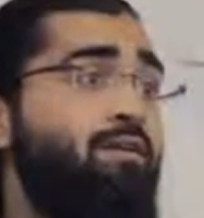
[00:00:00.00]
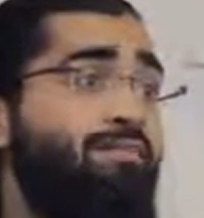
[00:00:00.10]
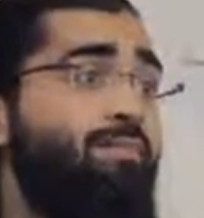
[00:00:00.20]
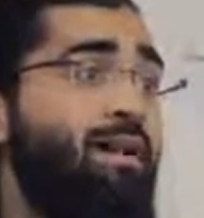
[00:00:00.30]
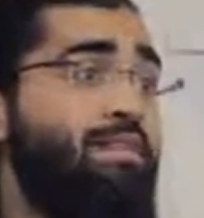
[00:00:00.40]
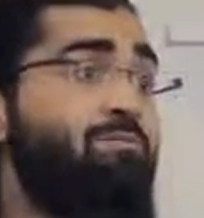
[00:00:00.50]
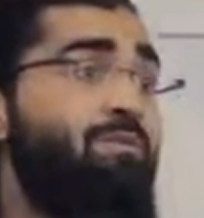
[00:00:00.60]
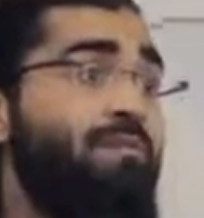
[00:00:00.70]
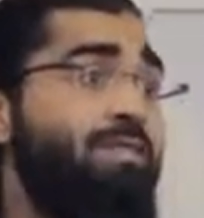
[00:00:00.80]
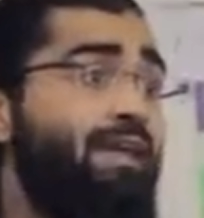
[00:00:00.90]
the information
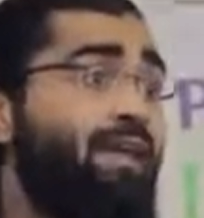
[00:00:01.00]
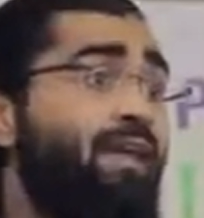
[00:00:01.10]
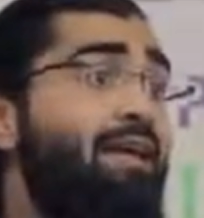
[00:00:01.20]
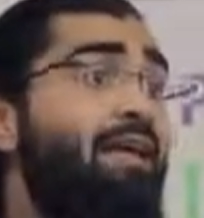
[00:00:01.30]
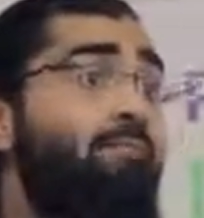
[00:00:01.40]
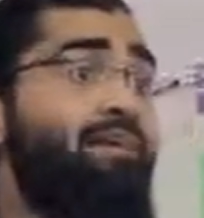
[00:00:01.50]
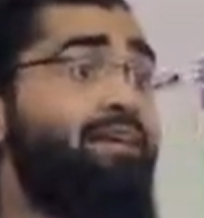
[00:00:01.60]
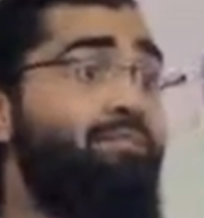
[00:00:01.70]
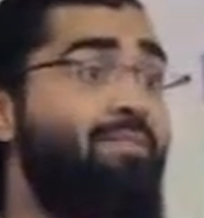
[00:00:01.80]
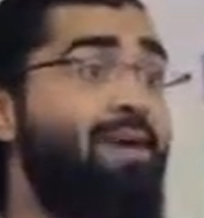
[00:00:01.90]
present there, but the
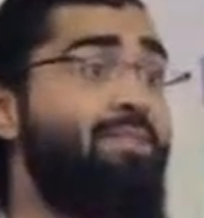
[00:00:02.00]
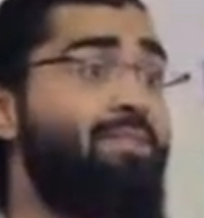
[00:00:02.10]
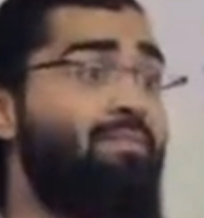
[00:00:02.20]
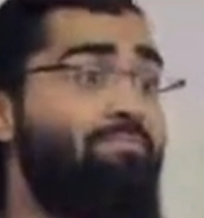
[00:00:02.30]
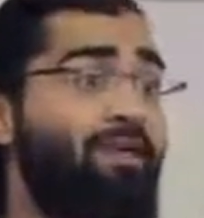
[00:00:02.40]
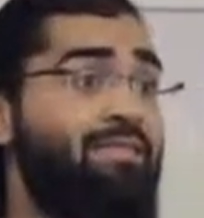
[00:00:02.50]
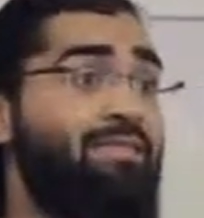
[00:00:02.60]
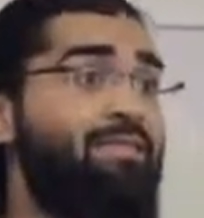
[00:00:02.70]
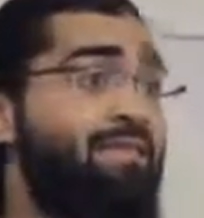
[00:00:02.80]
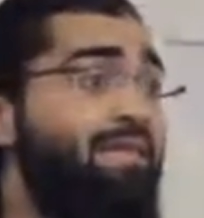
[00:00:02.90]
information
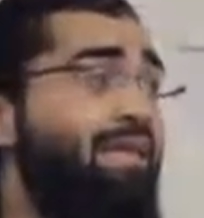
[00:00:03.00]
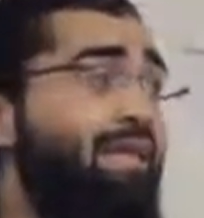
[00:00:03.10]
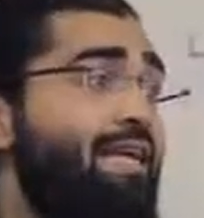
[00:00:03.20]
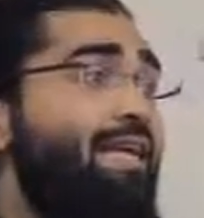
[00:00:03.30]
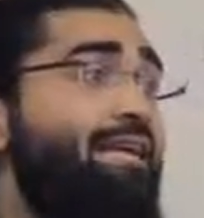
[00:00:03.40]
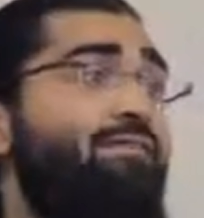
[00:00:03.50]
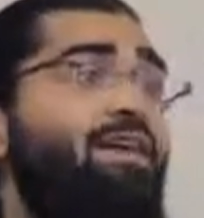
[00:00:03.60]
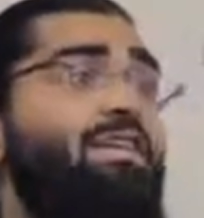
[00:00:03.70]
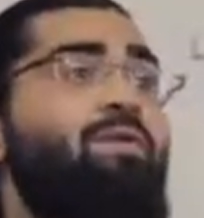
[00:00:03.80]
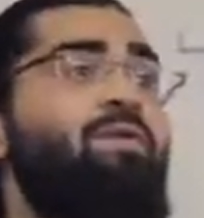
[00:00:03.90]
present in the DNA can
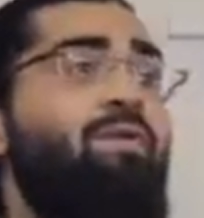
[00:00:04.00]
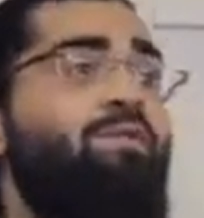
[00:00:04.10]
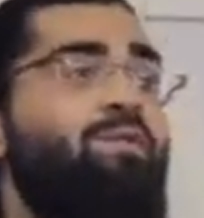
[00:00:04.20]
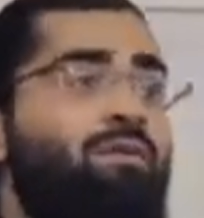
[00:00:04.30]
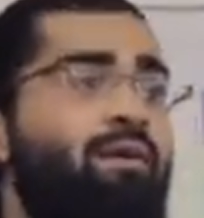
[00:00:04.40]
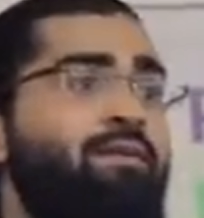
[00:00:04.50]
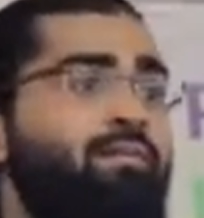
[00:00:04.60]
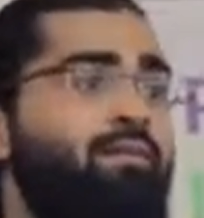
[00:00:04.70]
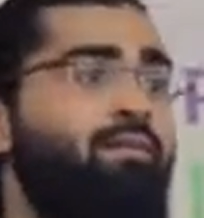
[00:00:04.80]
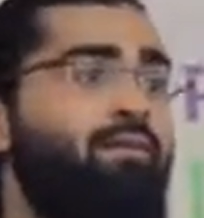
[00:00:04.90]
arise by chance or at
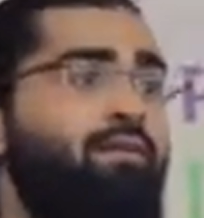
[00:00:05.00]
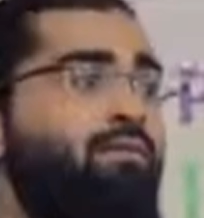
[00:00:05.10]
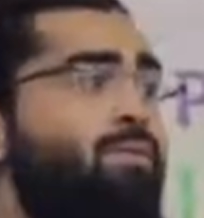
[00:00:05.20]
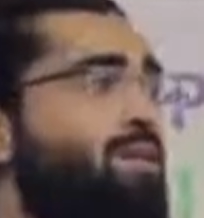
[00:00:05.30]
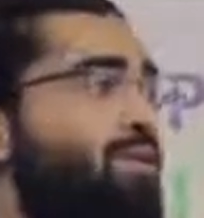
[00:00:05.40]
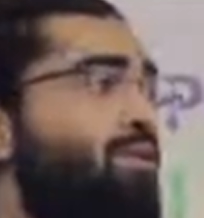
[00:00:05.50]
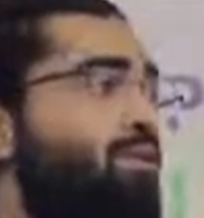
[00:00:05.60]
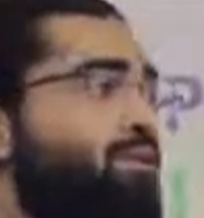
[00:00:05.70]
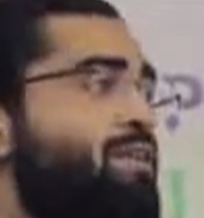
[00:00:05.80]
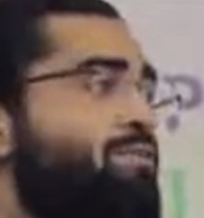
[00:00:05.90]
random. Where's the
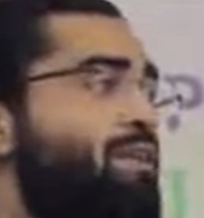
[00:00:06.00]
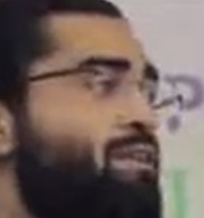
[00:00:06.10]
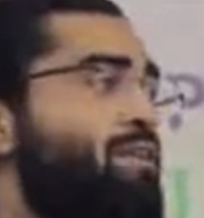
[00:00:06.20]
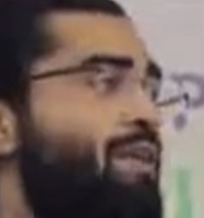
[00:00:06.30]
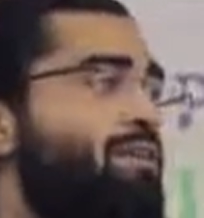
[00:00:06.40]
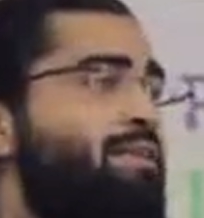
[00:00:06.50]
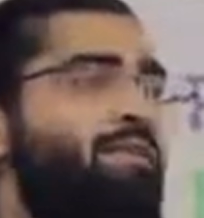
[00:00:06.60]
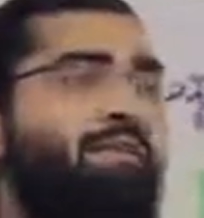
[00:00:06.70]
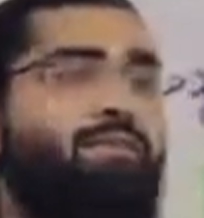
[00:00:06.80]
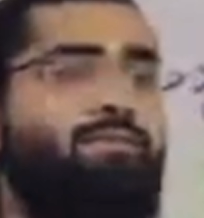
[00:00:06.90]
logic and rationality in
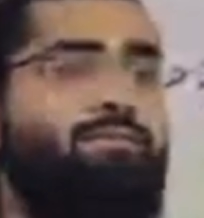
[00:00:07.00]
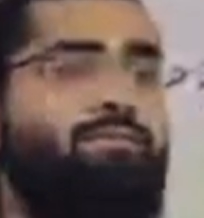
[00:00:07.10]
that?